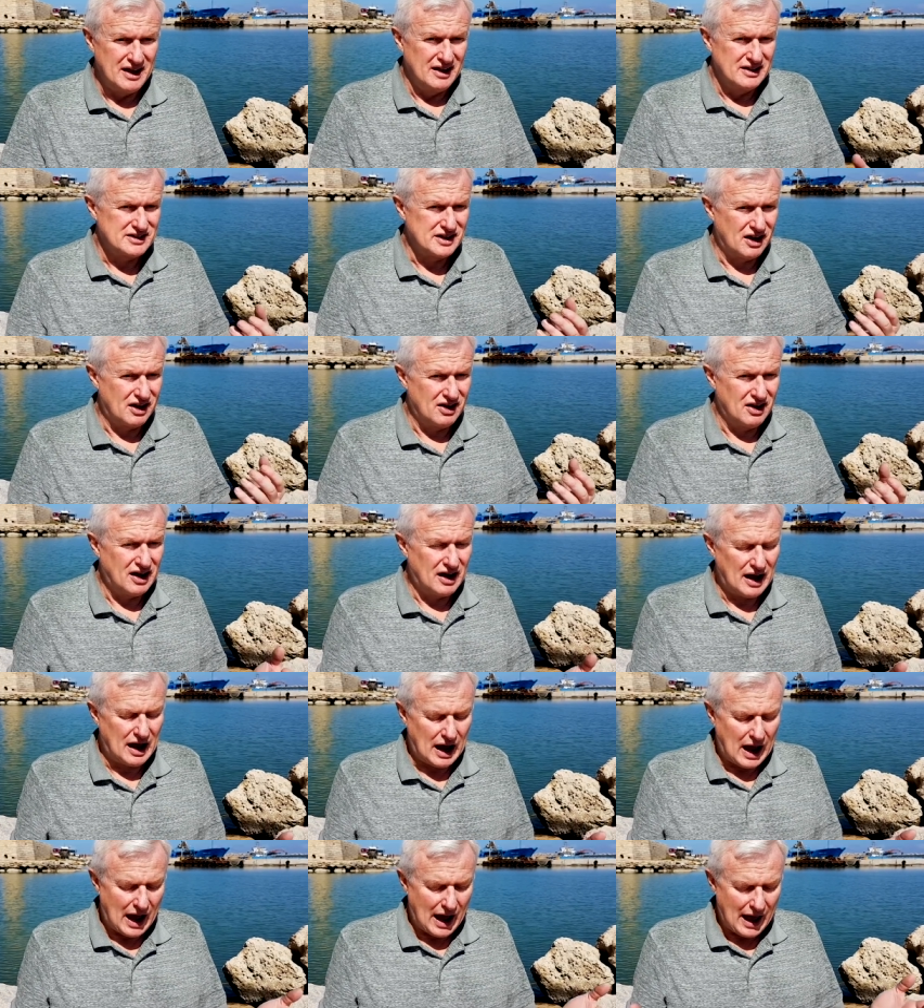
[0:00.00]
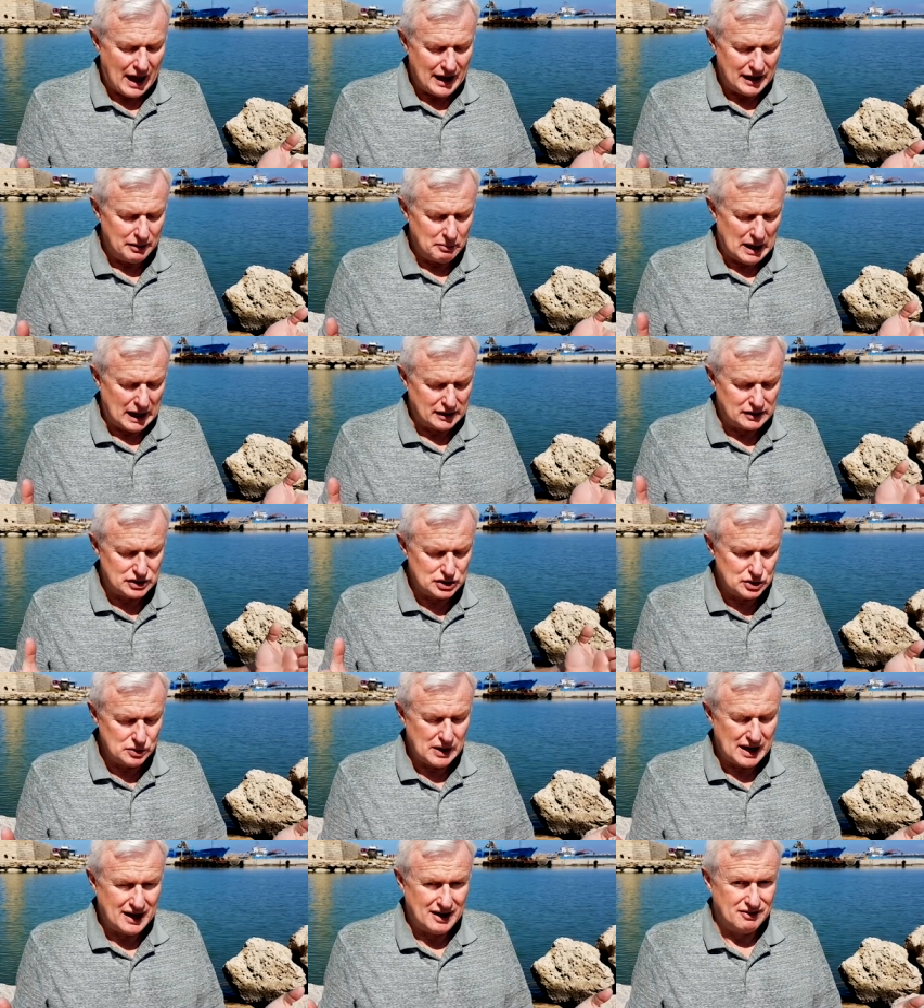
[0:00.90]
So I had about
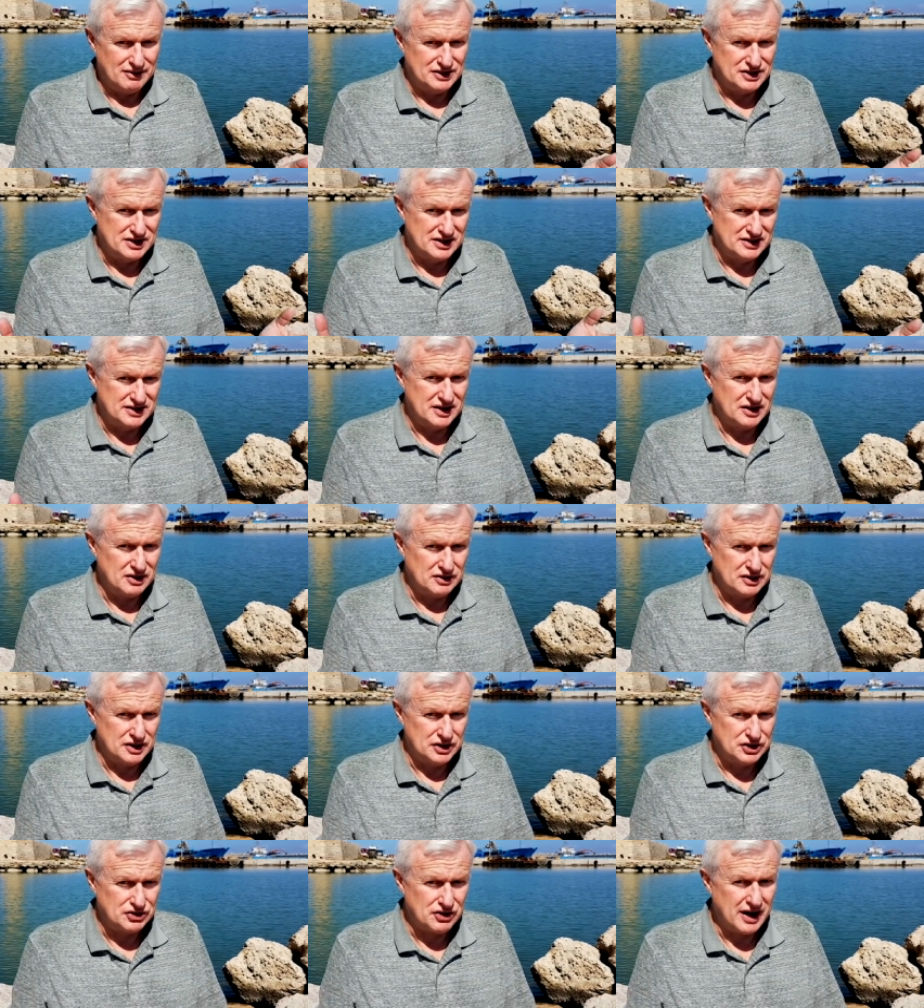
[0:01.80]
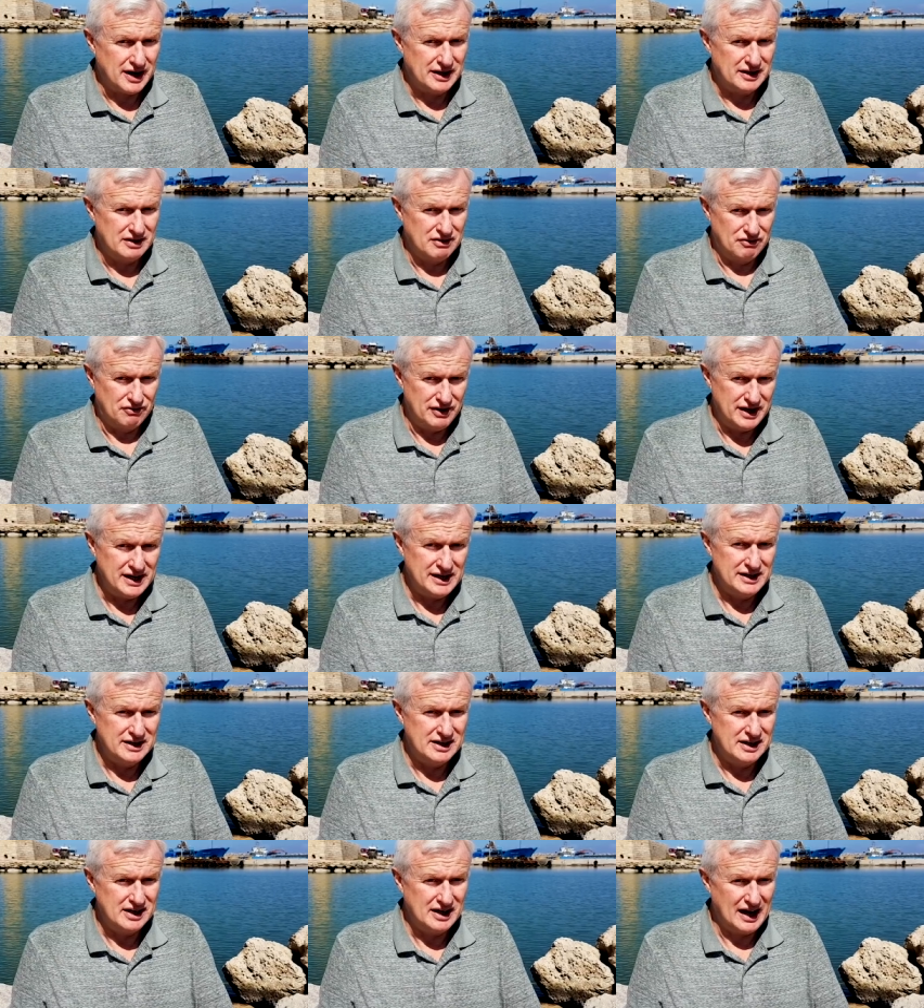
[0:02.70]
two hours to sit on a train and
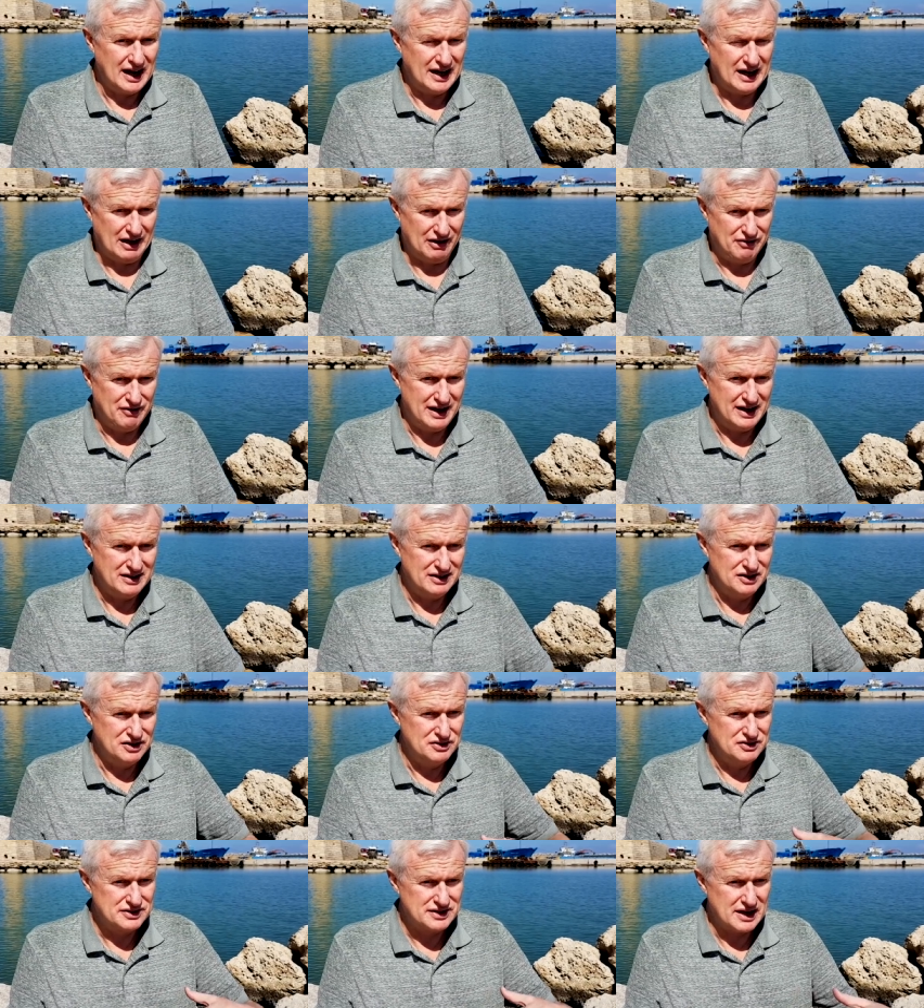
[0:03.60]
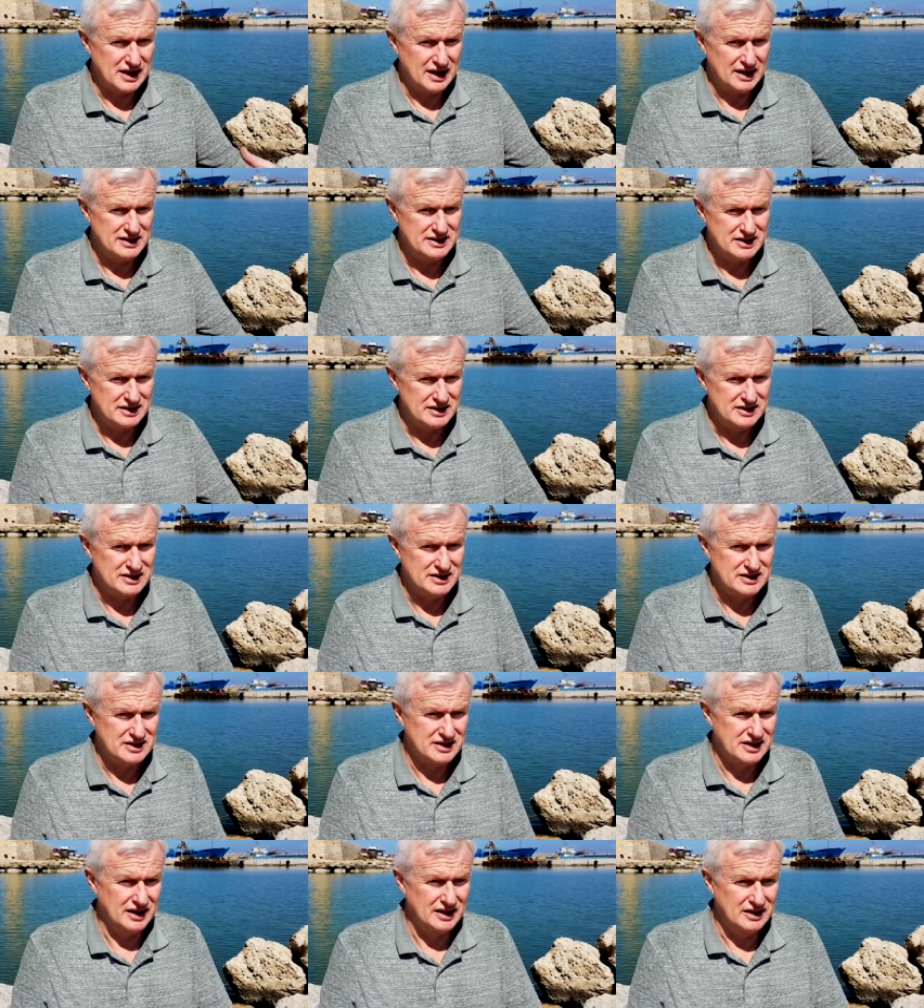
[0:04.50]
read, and I read New
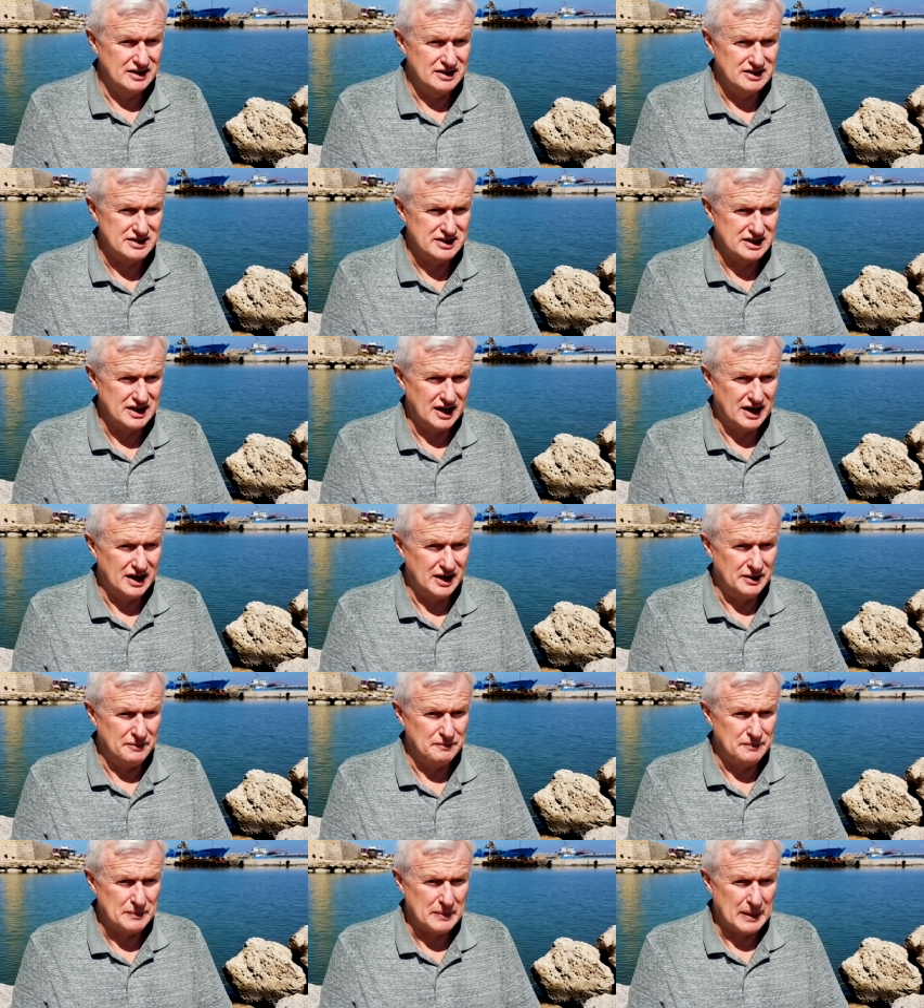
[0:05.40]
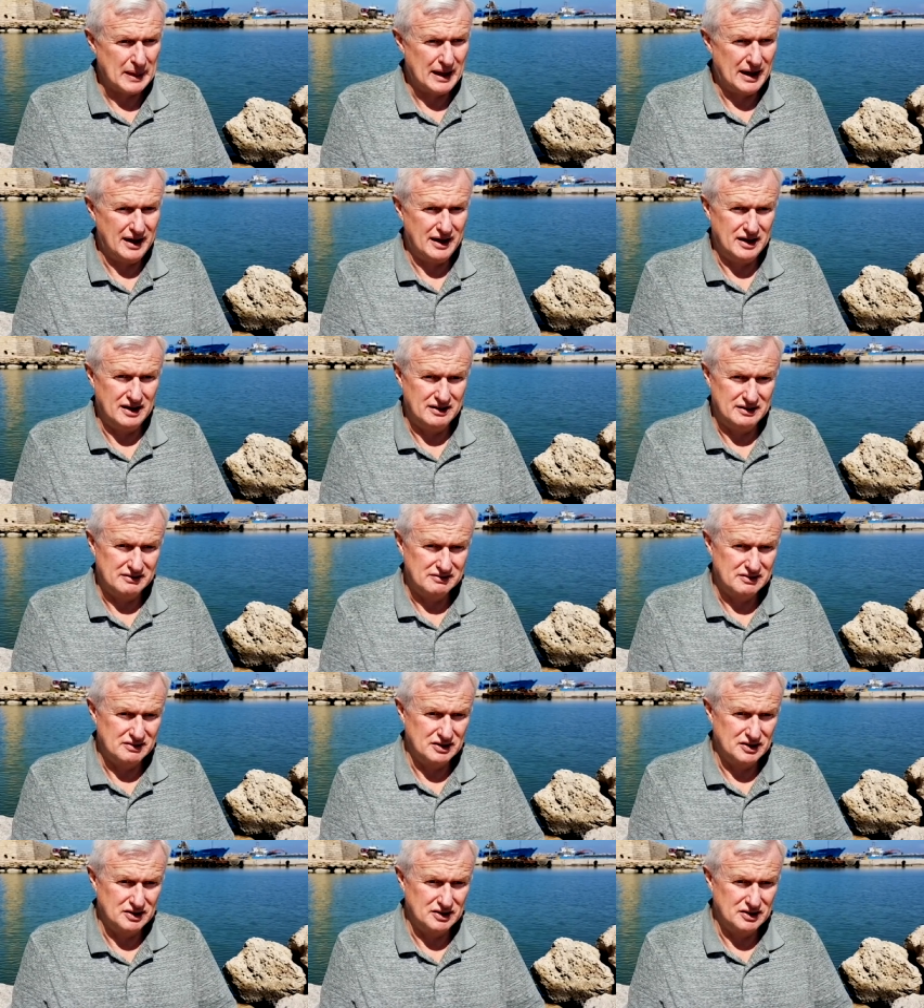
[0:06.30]
Scientist and um, uh,